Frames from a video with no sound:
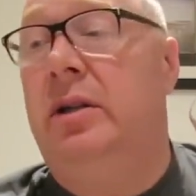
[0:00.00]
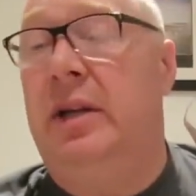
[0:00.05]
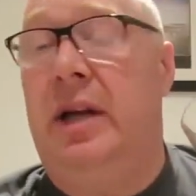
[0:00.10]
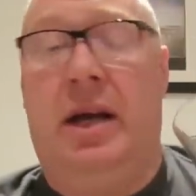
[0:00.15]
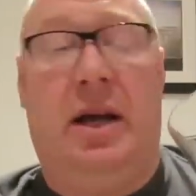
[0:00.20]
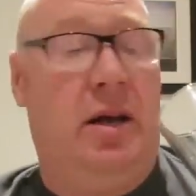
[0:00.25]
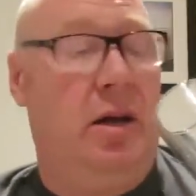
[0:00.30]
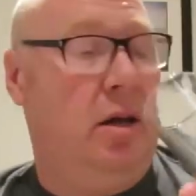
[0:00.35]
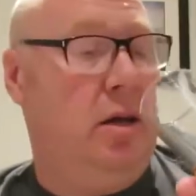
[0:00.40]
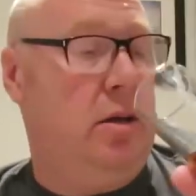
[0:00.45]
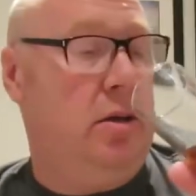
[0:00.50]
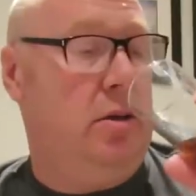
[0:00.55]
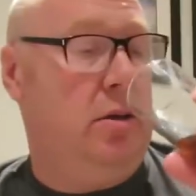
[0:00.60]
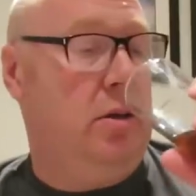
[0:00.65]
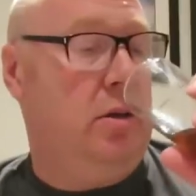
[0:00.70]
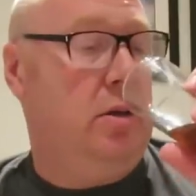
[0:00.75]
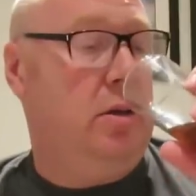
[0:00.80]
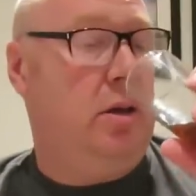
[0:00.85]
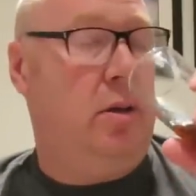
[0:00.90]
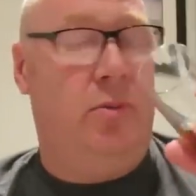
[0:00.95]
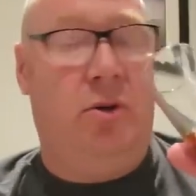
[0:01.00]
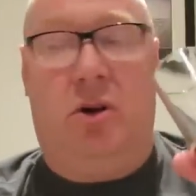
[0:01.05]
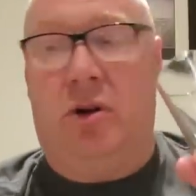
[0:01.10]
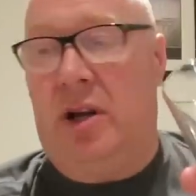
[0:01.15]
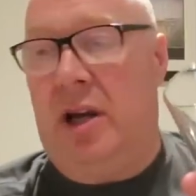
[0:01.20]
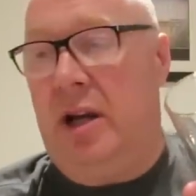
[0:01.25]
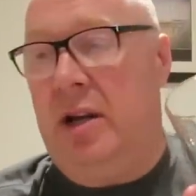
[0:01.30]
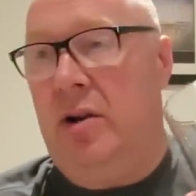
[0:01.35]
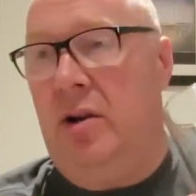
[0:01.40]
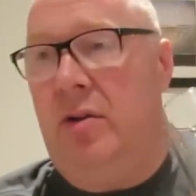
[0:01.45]
Yeah. I'm
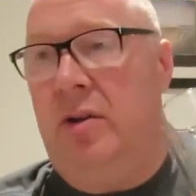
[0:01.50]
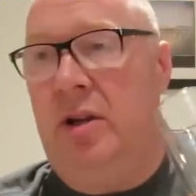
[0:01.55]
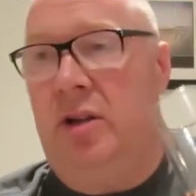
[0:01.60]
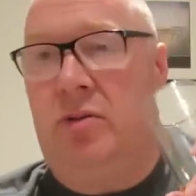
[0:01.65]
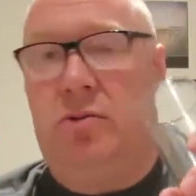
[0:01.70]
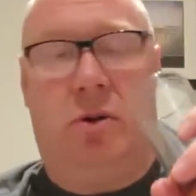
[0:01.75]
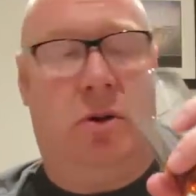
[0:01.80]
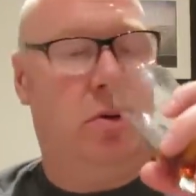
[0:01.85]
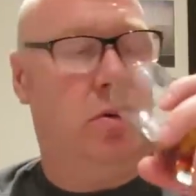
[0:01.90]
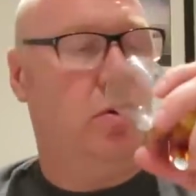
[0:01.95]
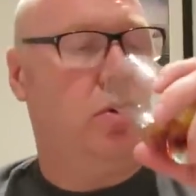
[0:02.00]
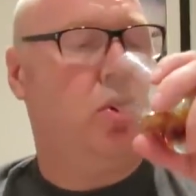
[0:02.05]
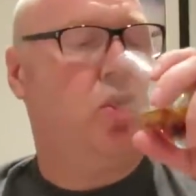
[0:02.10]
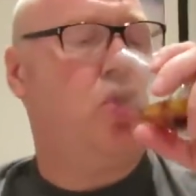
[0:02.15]
not keen on this one.